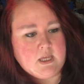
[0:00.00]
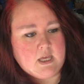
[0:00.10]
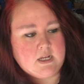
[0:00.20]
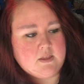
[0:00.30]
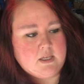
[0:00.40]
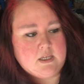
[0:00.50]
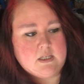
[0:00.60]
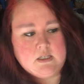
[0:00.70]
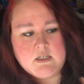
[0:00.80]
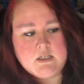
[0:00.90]
And I think,
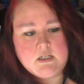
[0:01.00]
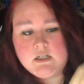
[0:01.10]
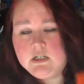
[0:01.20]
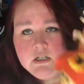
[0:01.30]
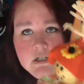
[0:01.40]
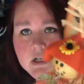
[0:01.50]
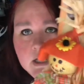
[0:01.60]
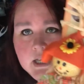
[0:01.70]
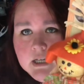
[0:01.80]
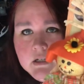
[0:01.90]

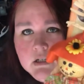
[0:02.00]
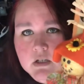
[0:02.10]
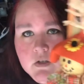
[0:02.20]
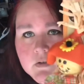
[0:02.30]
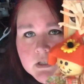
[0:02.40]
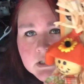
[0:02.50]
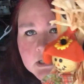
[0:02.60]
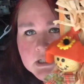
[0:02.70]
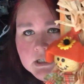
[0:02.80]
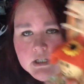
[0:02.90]
again, you stick
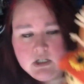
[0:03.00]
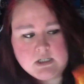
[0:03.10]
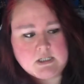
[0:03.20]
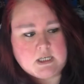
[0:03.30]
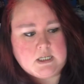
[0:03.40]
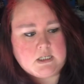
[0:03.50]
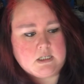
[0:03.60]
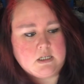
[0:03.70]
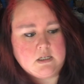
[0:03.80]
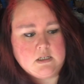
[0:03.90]
these in just
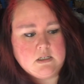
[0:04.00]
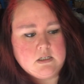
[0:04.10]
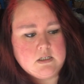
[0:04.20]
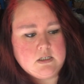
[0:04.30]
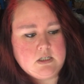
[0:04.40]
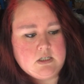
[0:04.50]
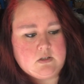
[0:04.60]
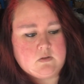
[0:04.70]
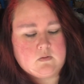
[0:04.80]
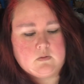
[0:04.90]
like, you
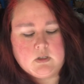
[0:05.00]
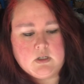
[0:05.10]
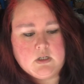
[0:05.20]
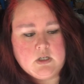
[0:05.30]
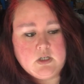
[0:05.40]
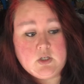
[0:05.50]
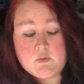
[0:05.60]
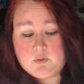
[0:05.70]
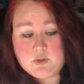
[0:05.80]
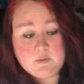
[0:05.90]
know, you
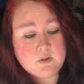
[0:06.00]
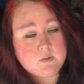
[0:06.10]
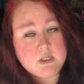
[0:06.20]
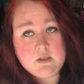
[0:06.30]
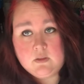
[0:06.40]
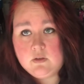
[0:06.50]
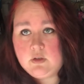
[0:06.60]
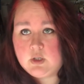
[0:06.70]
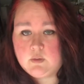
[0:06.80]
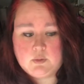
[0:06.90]
can put them in a wreath,
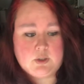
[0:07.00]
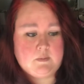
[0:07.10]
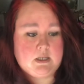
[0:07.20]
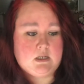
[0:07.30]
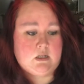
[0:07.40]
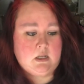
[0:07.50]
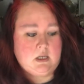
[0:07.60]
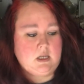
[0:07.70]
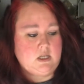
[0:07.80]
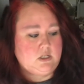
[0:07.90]
you can put them in
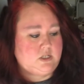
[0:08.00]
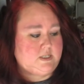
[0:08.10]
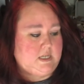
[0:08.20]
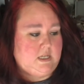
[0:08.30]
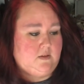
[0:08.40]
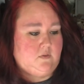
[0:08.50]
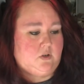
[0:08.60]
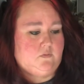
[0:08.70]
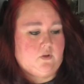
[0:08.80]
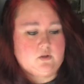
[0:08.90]
just any of
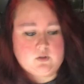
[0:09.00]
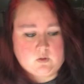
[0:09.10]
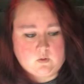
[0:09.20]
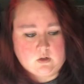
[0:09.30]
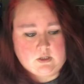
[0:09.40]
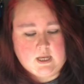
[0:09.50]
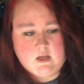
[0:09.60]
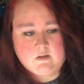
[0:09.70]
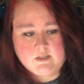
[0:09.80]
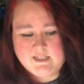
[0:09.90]
your fall decor in the
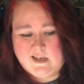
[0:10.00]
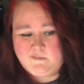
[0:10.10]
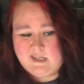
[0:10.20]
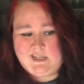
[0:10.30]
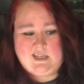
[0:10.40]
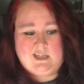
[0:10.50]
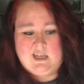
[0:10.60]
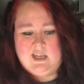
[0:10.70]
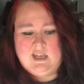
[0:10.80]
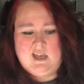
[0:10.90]
house. I'm thinking
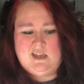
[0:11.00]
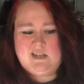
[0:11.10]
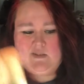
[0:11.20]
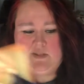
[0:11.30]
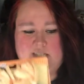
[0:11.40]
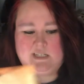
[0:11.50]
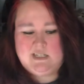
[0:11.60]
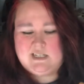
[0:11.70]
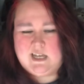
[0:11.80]
I could even stick these.